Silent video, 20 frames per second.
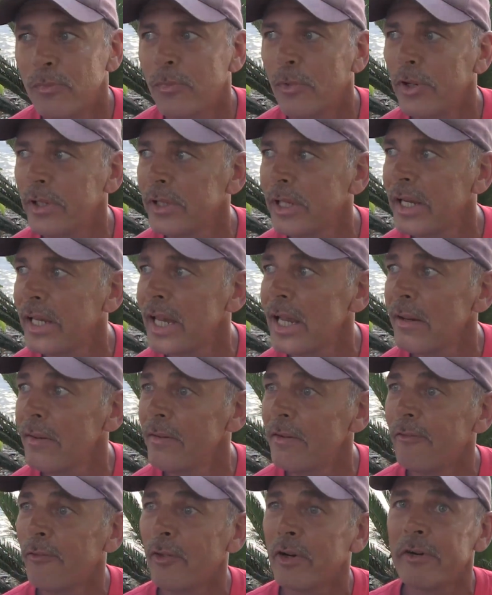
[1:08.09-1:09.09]
But they can't
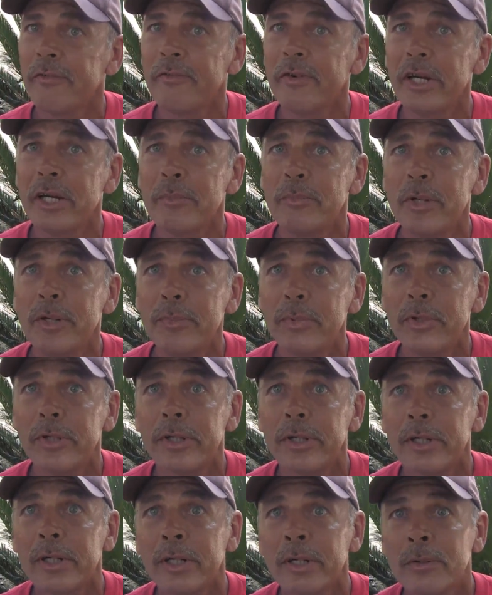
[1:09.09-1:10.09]
even afford to feed the people
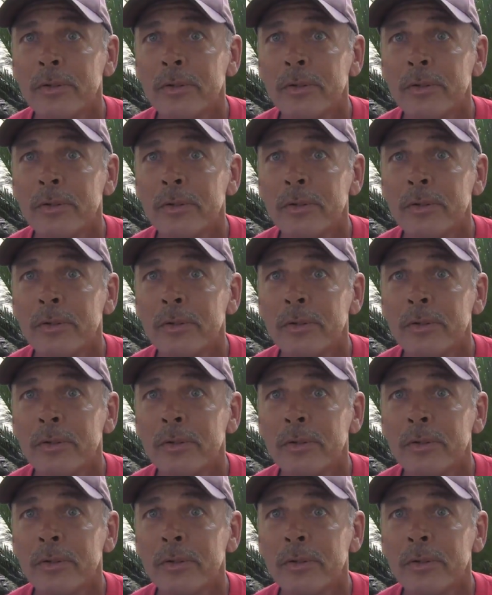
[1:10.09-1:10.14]
there.